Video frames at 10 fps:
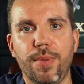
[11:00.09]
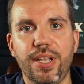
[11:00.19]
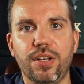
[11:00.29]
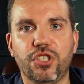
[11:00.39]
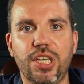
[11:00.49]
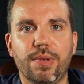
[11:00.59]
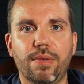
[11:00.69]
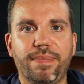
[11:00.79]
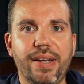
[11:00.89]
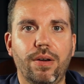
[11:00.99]
but it achieved
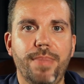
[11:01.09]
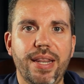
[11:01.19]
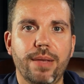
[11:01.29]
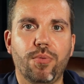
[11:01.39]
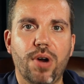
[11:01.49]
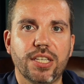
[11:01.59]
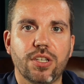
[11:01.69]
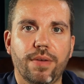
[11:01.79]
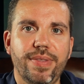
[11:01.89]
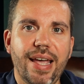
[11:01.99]
a final bidding
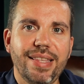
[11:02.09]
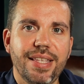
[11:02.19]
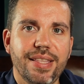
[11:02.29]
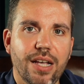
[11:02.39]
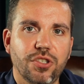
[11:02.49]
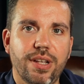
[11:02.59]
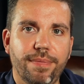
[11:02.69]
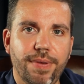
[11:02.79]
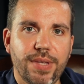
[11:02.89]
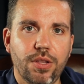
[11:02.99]
price
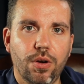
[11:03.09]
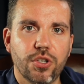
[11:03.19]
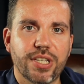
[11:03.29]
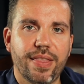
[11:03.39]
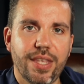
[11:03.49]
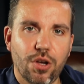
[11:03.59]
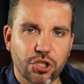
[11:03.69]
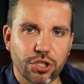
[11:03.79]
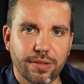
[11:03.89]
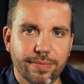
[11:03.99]
$19,050 at the
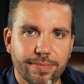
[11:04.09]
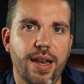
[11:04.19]
auction.